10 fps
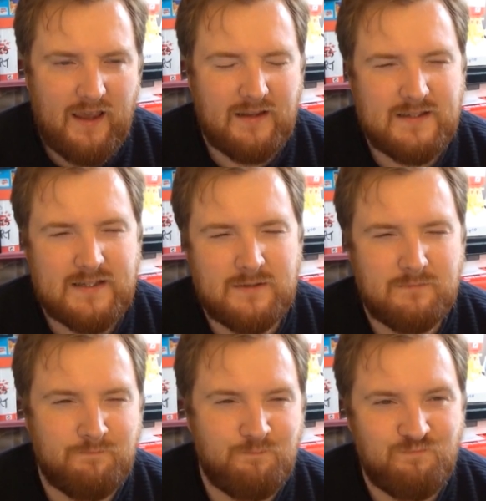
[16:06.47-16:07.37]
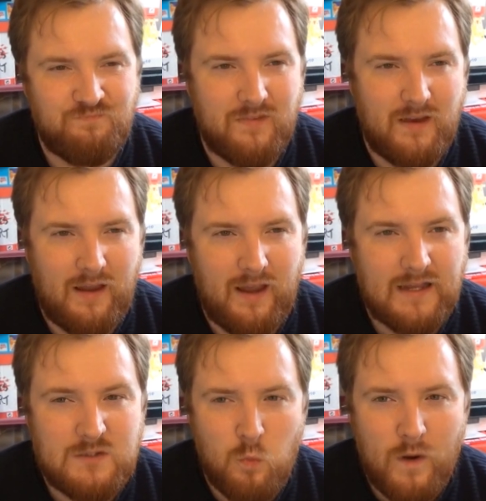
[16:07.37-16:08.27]
it's
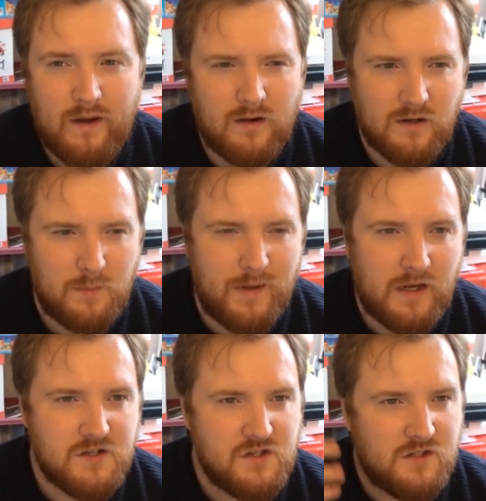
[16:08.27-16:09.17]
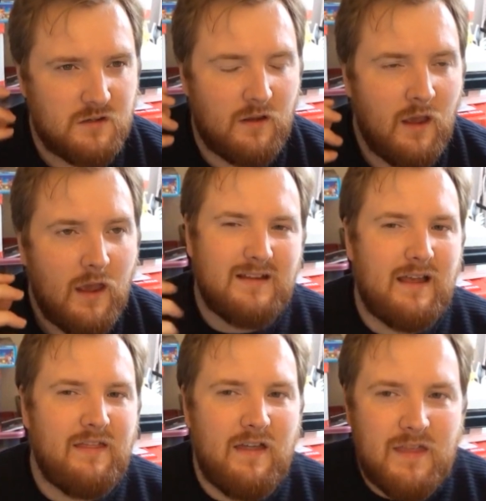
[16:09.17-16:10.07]
weird because
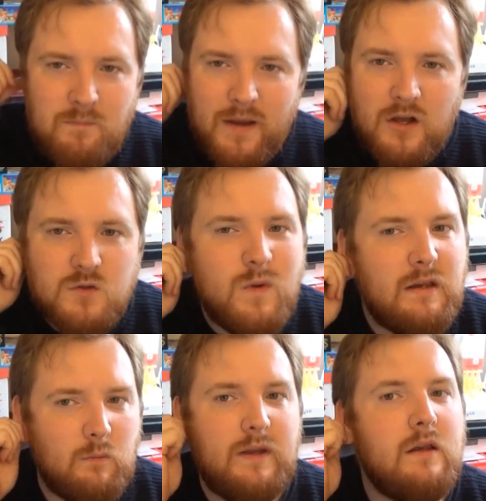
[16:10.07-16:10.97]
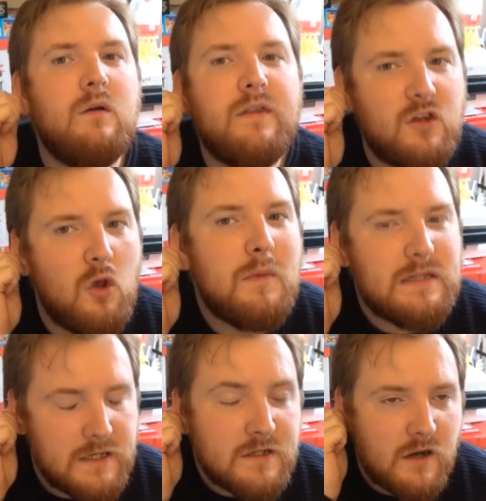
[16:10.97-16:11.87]
I think because we know that
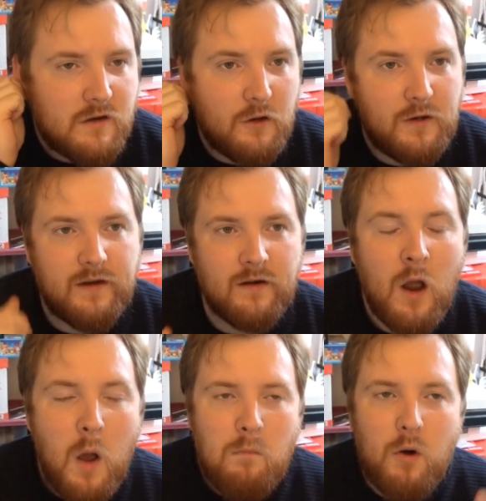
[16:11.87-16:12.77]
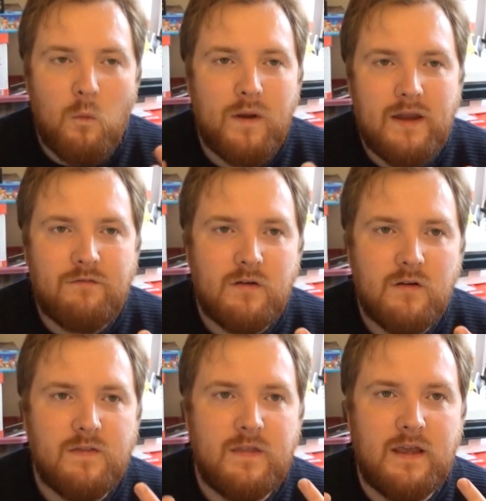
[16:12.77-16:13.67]
humans' ears are down here, but
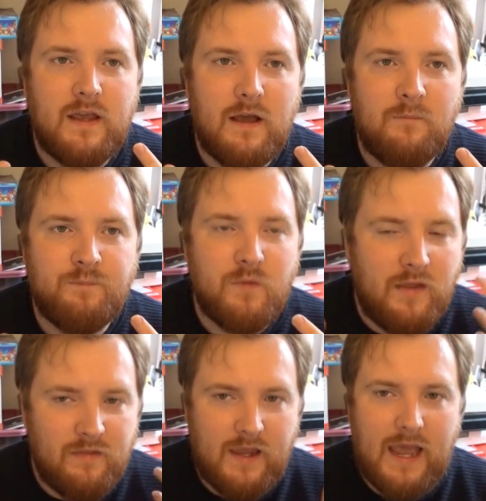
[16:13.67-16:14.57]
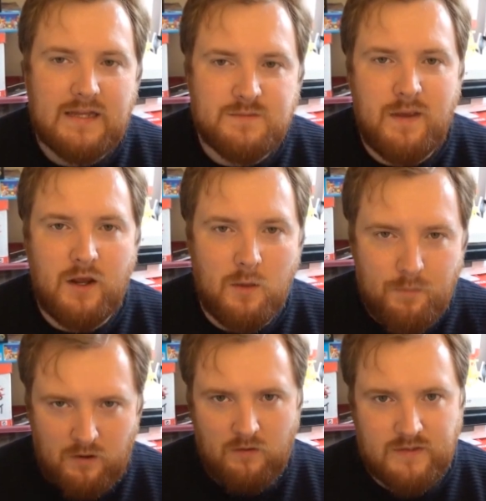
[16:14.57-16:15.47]
whenever the in the cat's
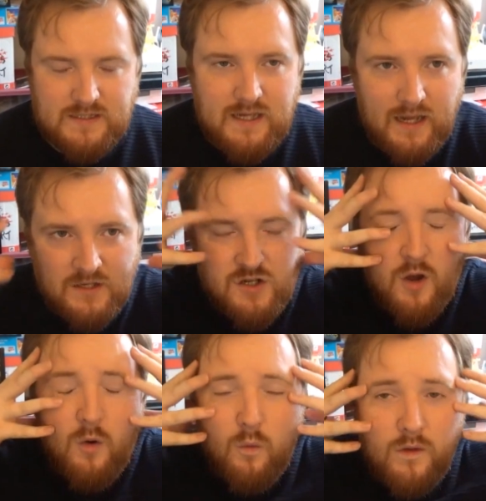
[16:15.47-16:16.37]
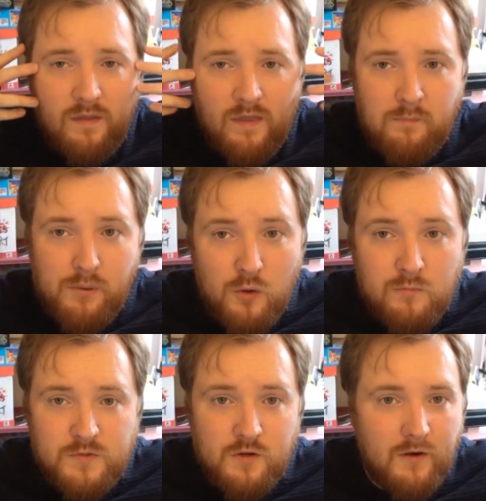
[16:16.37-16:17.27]
makeup on the stage, when the
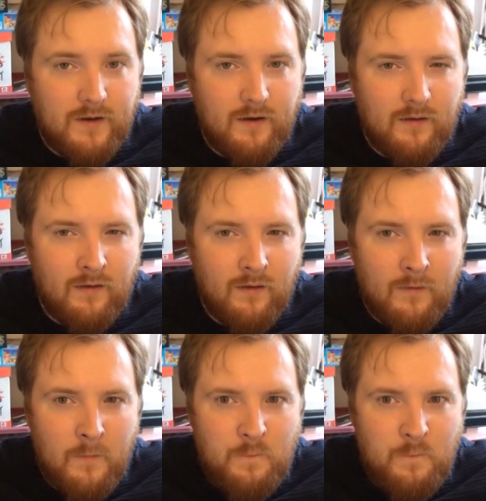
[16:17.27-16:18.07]
plumes are out here,